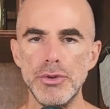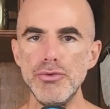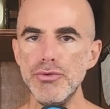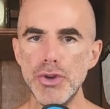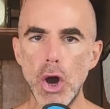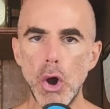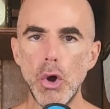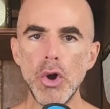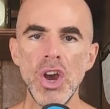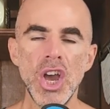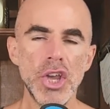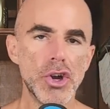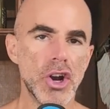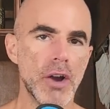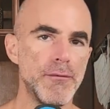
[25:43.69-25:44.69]
You know
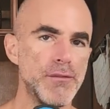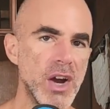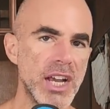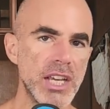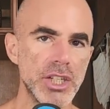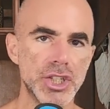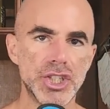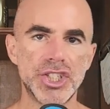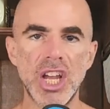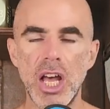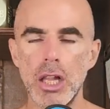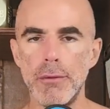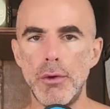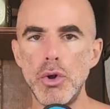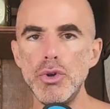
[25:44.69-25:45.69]
you're a fucking
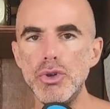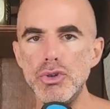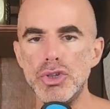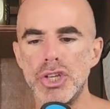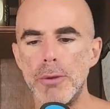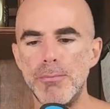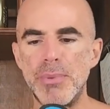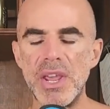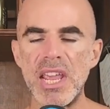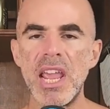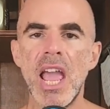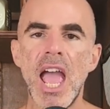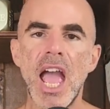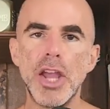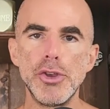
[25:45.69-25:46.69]
shell of who you should
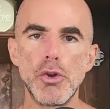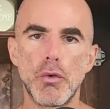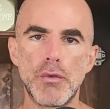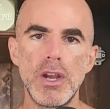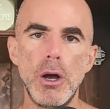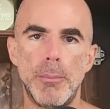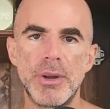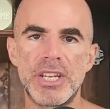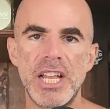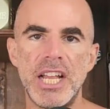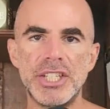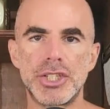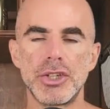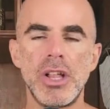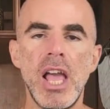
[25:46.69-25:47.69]
be and your real
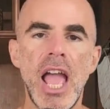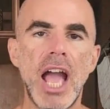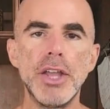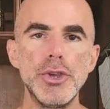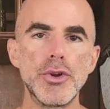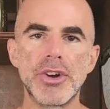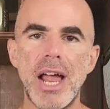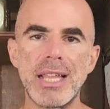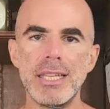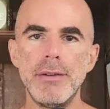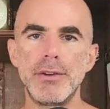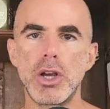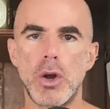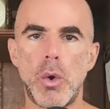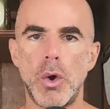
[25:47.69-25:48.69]
potential, and you're not
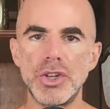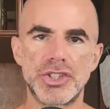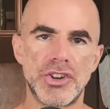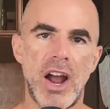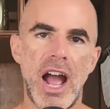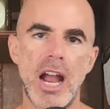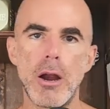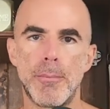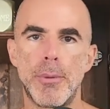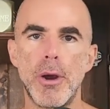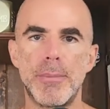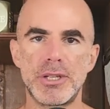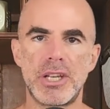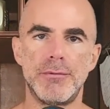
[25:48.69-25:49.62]
living according to your higher purpose.